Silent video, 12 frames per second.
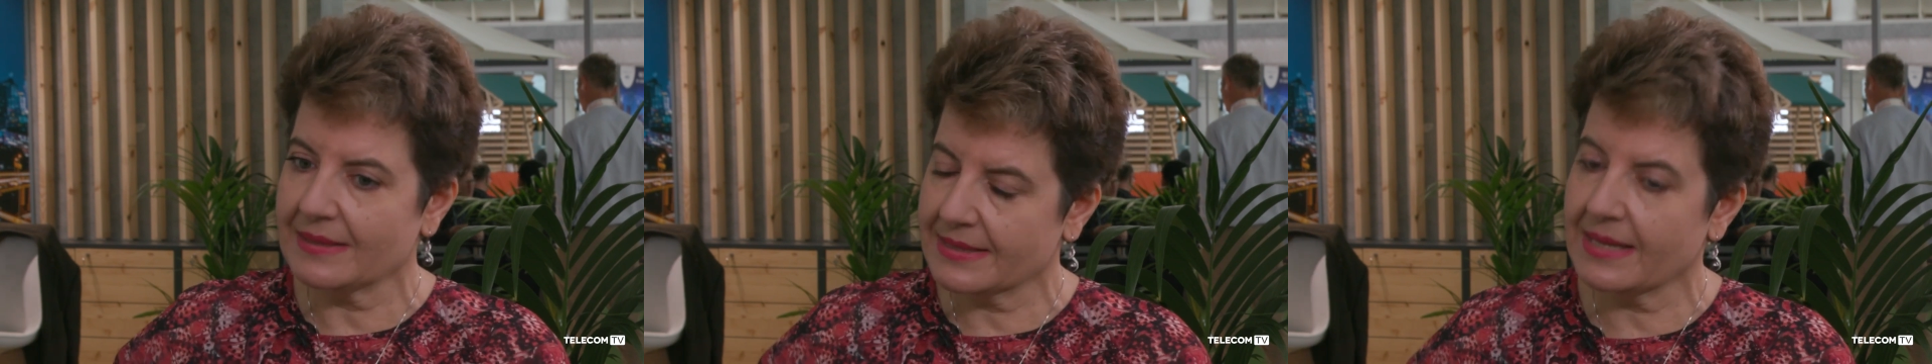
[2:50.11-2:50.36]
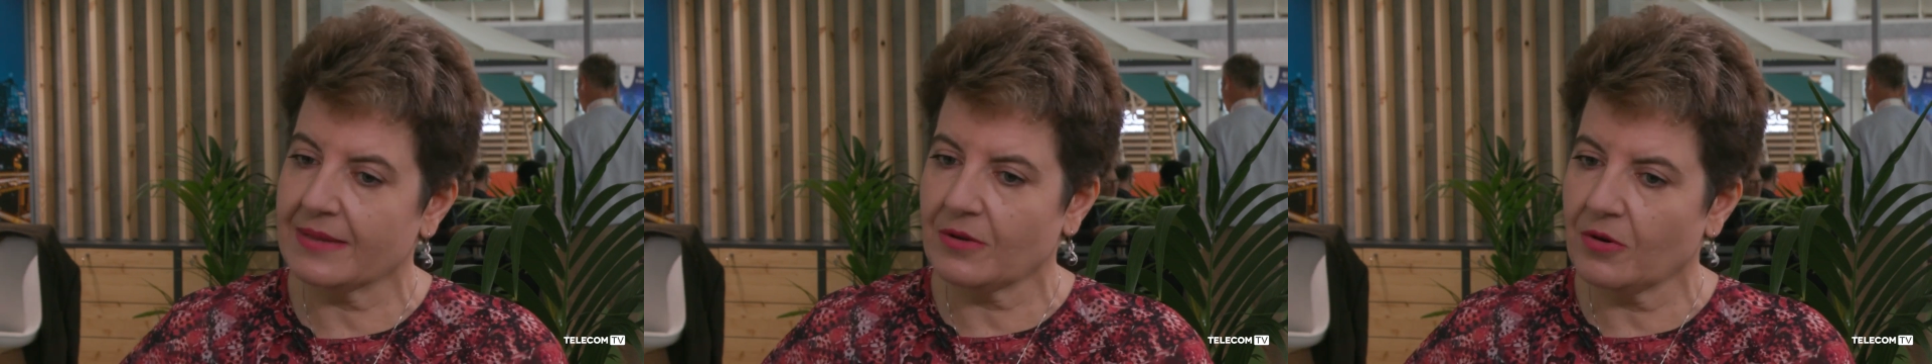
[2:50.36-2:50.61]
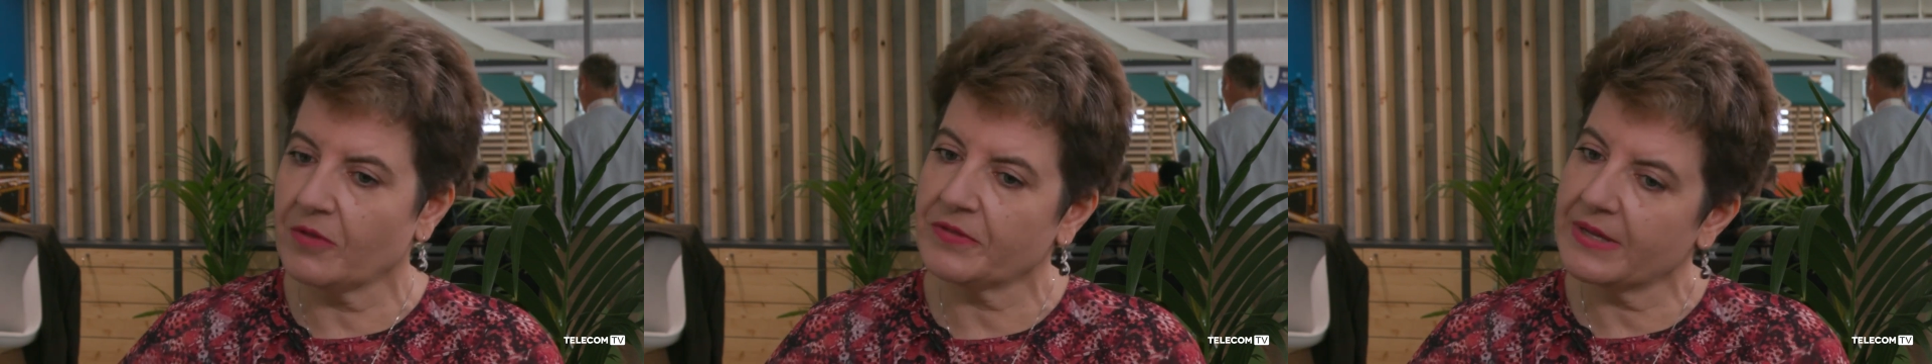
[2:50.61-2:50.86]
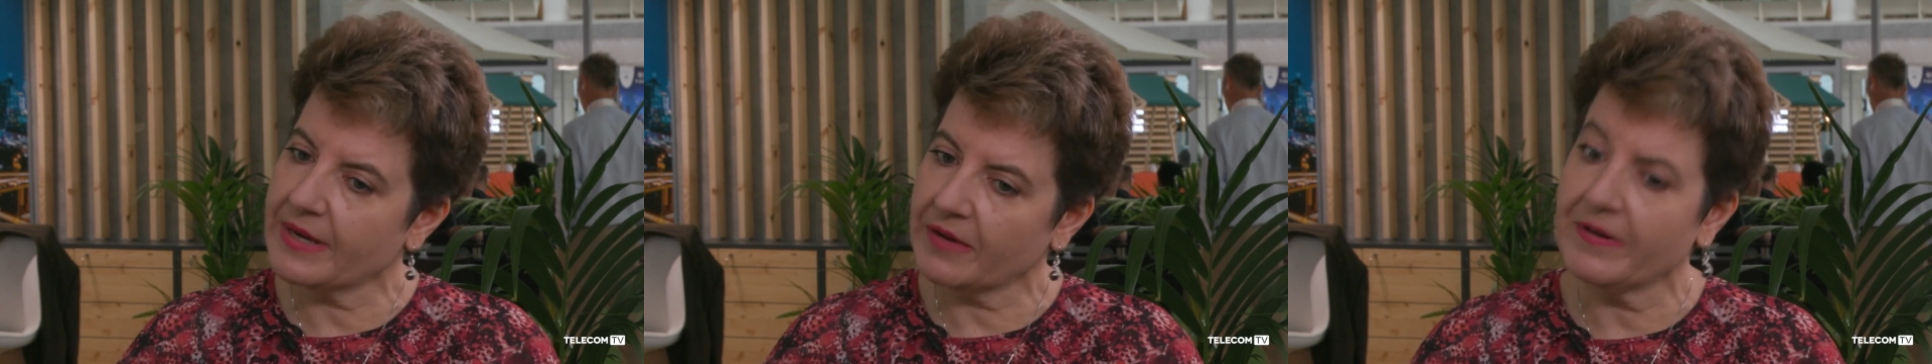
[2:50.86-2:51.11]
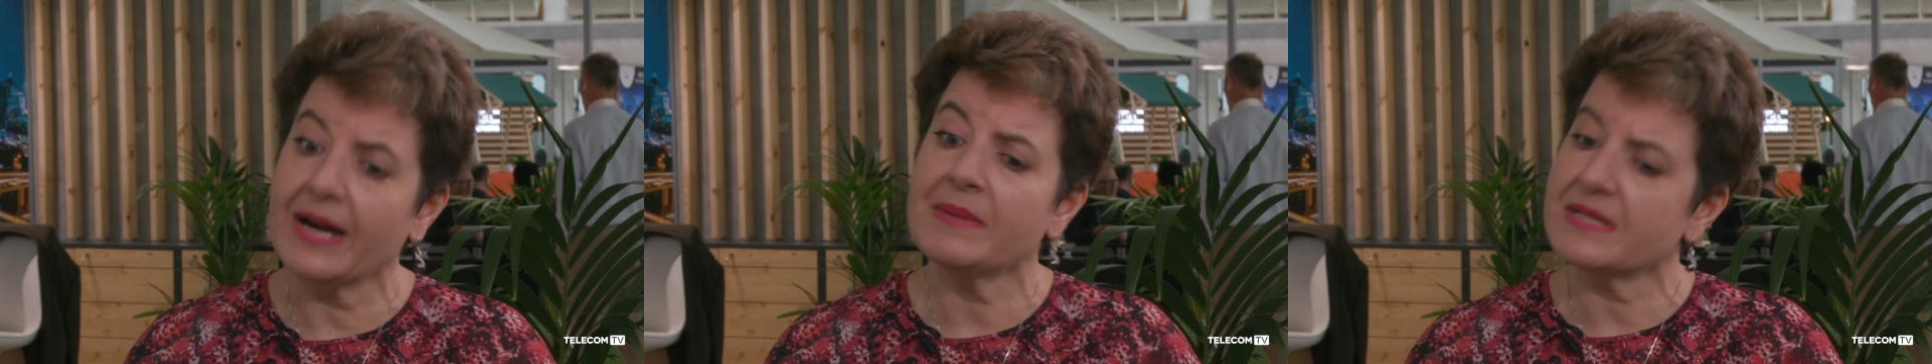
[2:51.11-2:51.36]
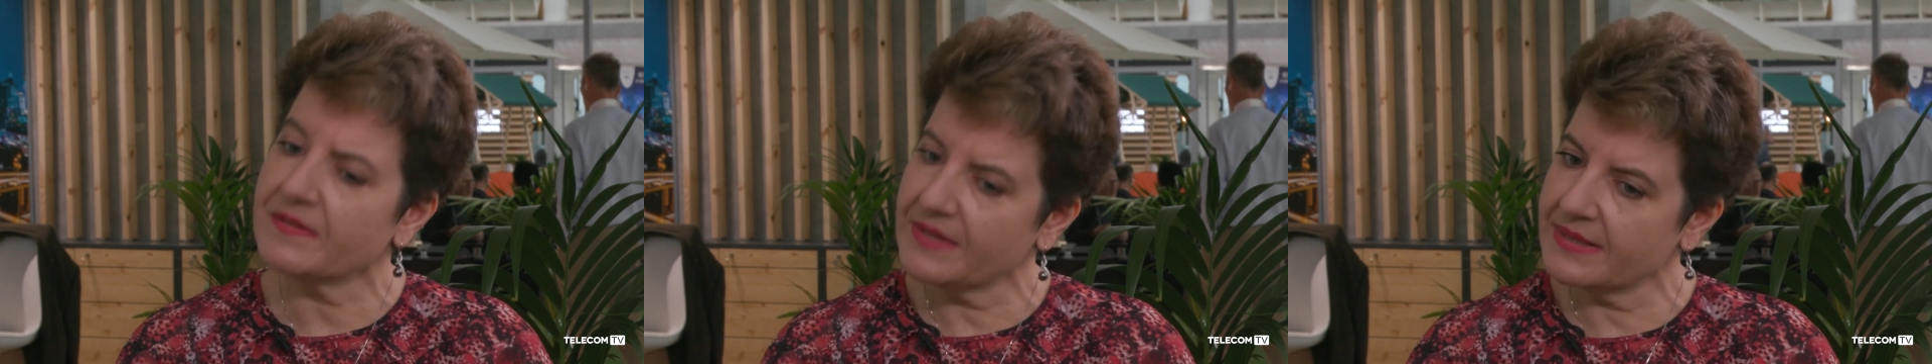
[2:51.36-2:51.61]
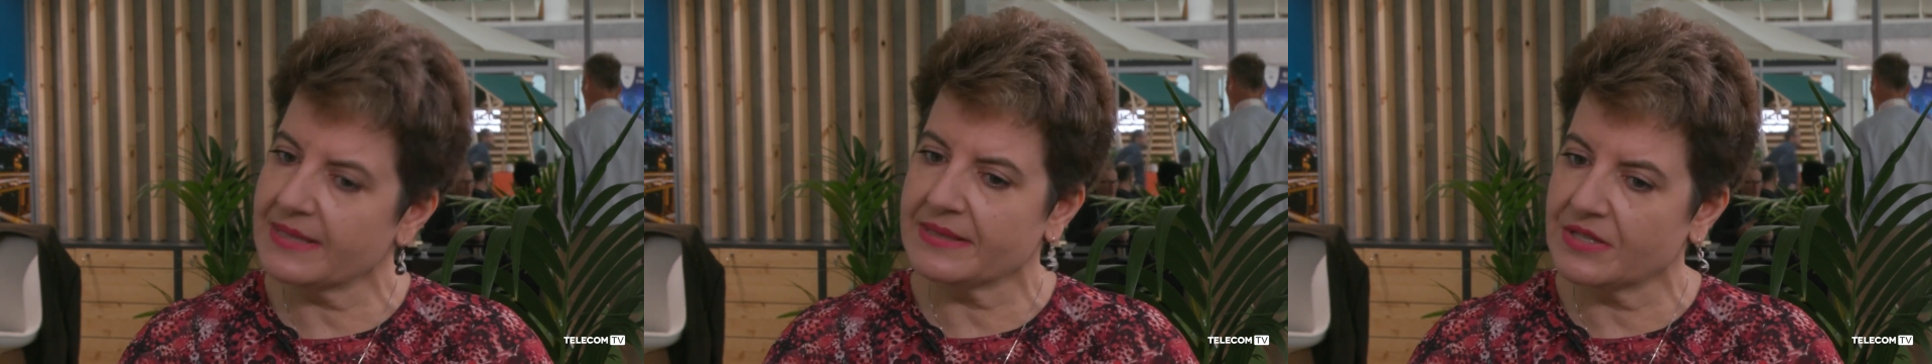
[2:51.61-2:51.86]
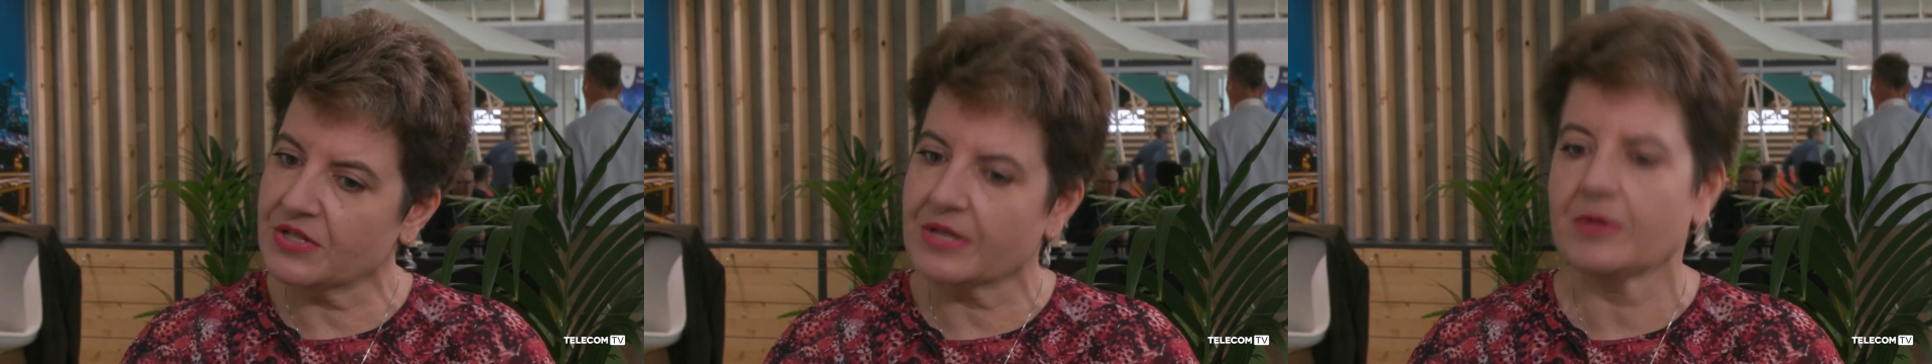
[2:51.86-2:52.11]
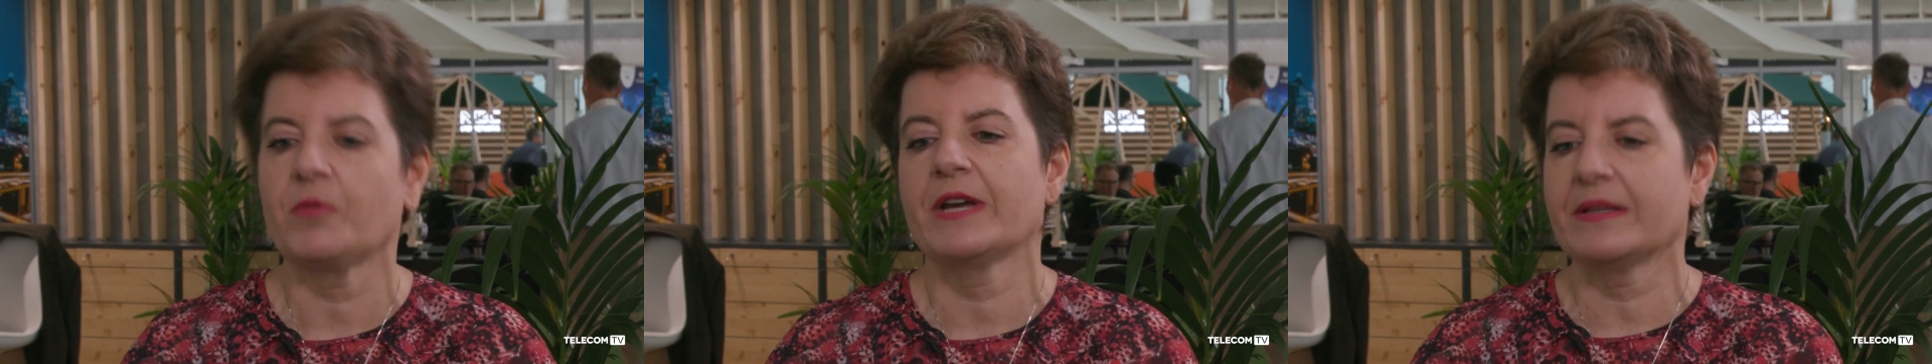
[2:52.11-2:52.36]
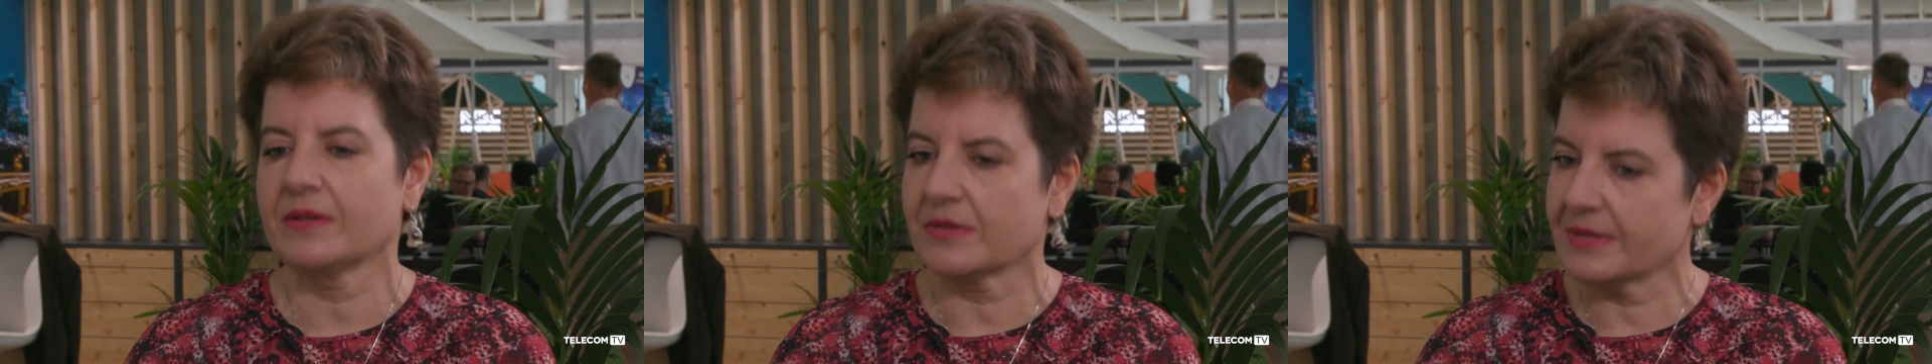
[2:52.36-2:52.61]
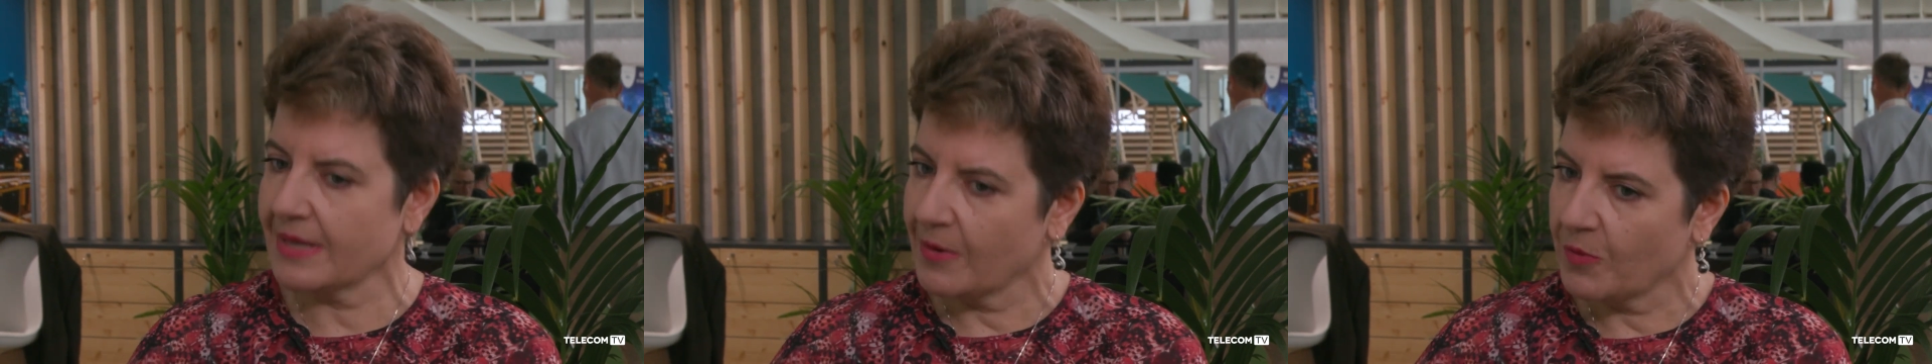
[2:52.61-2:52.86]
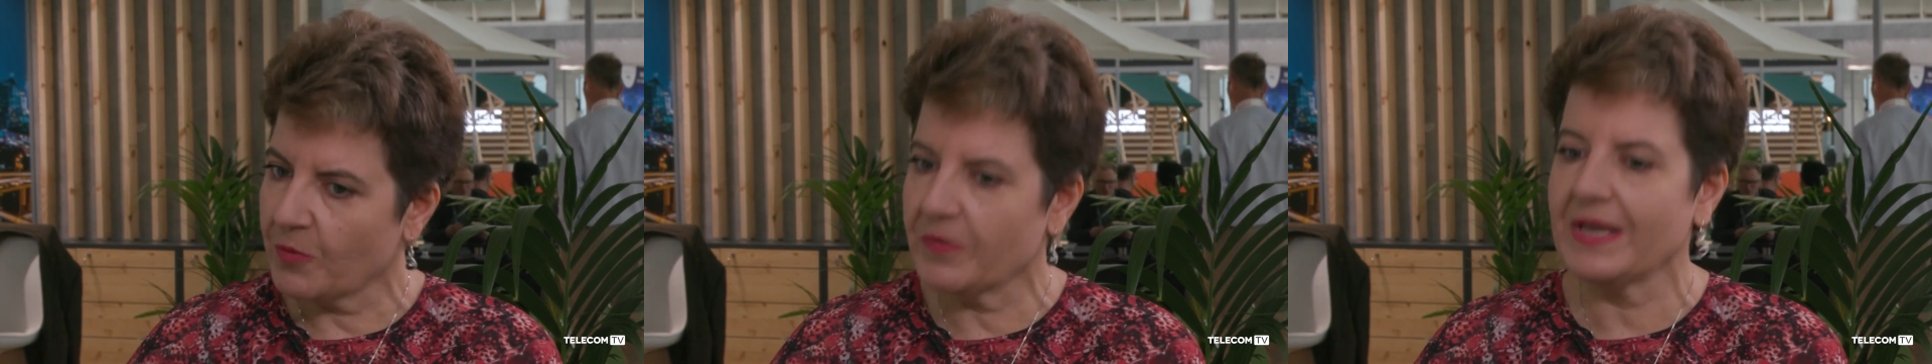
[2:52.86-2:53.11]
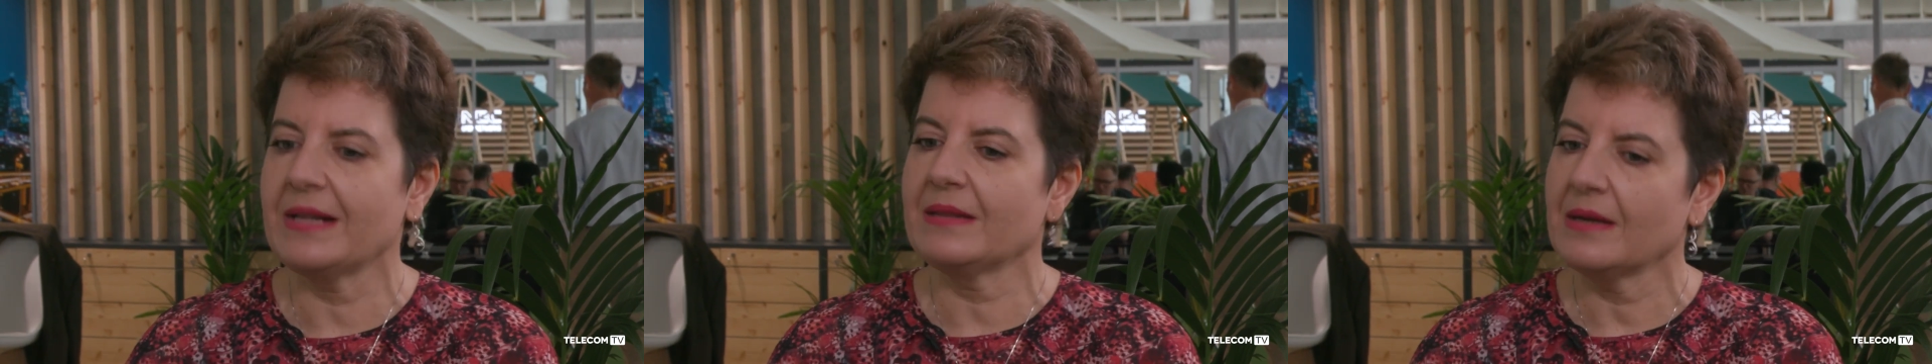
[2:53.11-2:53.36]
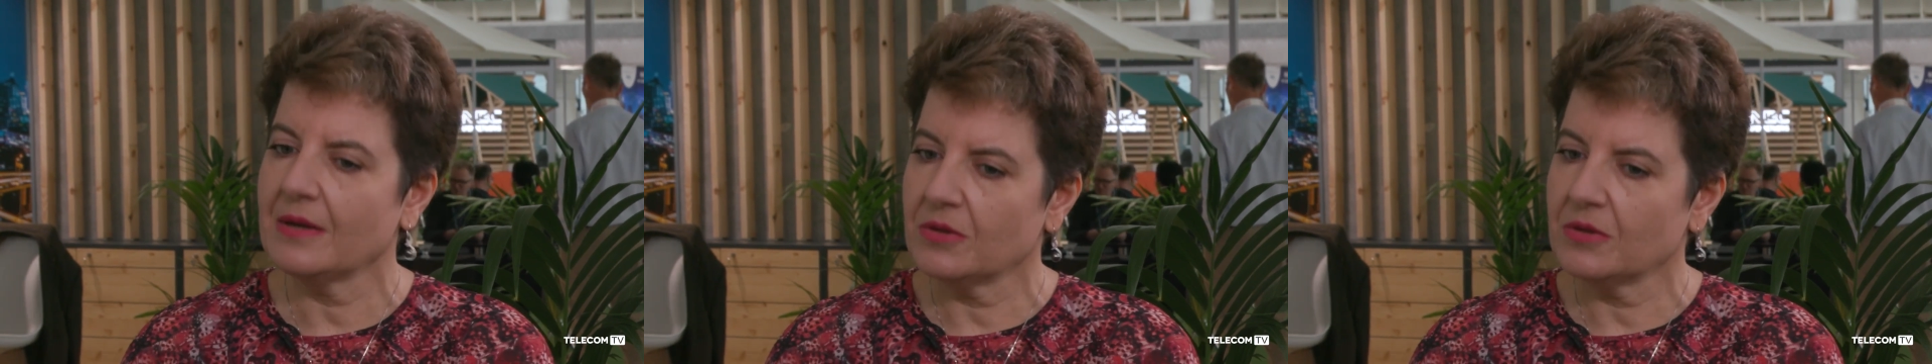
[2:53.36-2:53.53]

set of the requirements with additional vendors willing